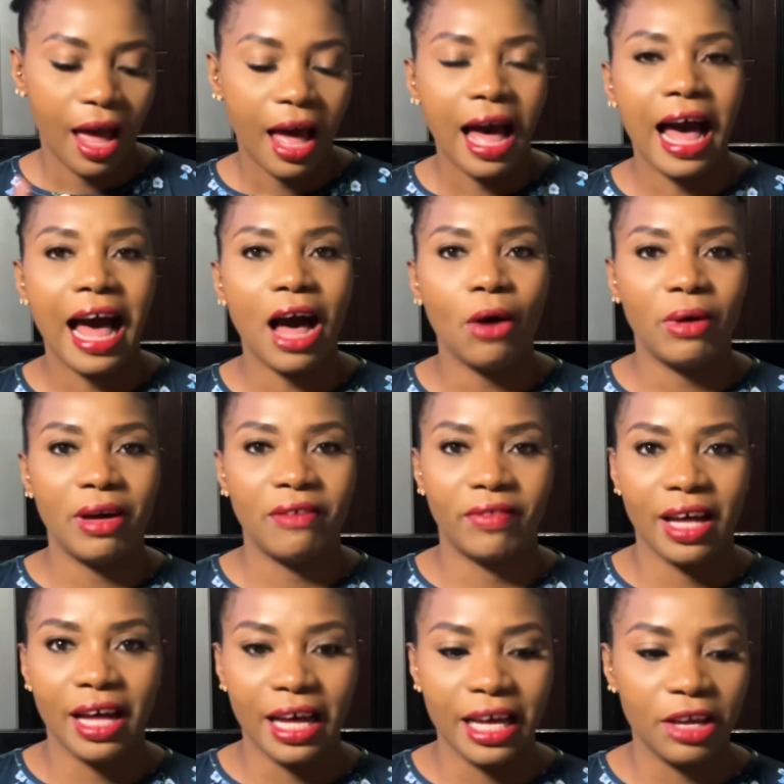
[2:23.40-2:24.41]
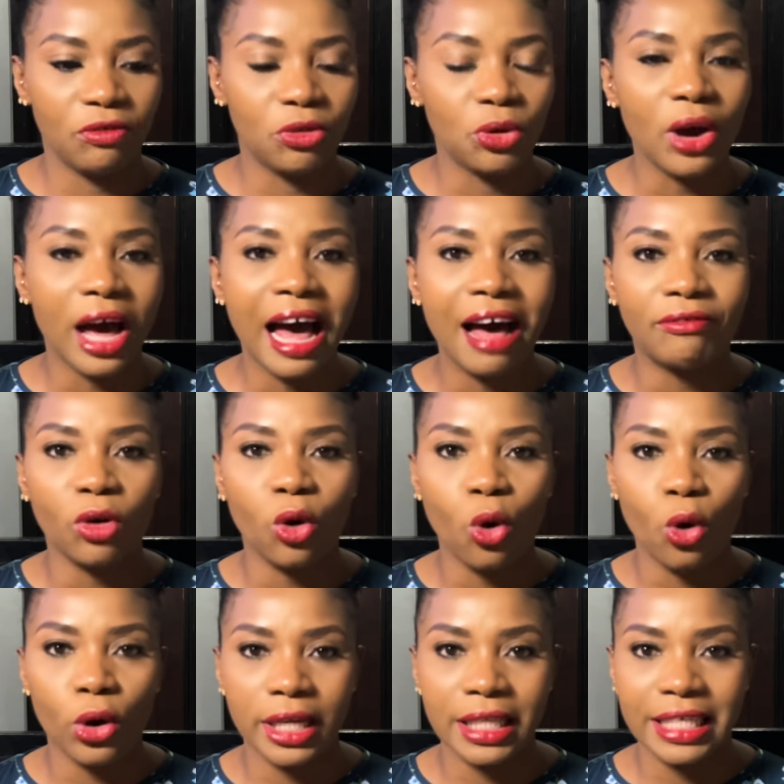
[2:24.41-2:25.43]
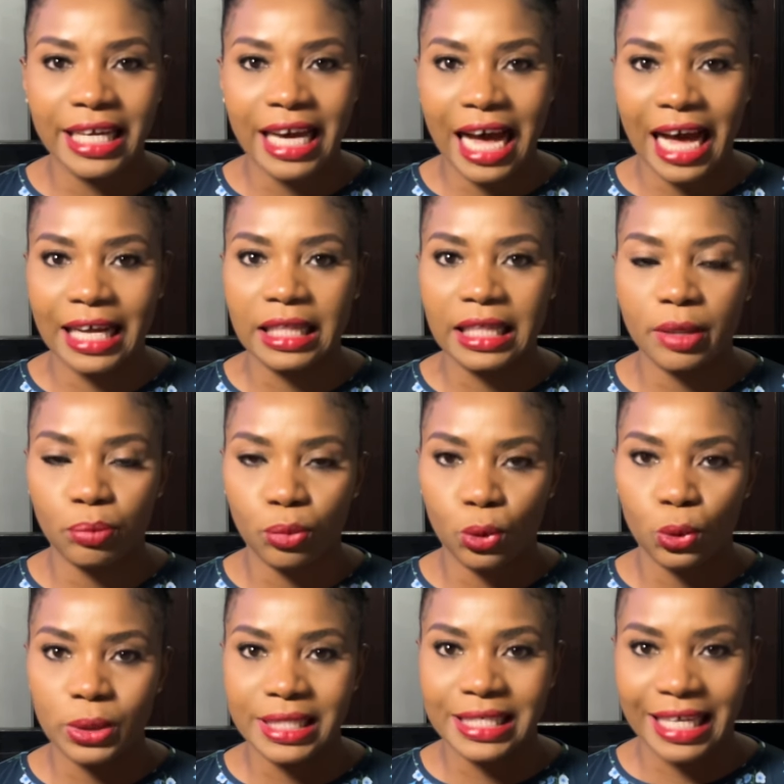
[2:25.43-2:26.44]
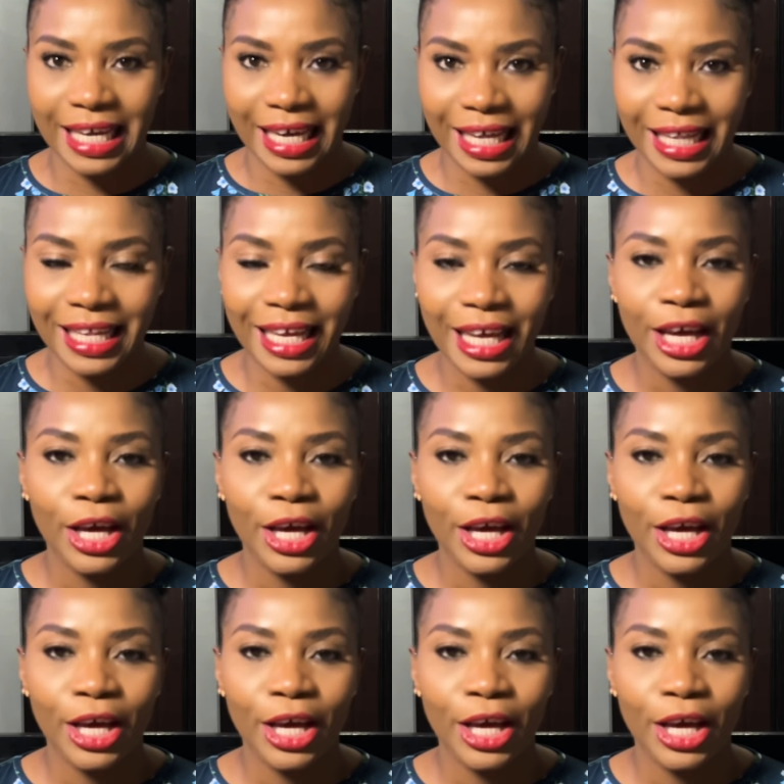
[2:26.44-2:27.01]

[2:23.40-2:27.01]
However, if you have oily, acne-prone skin,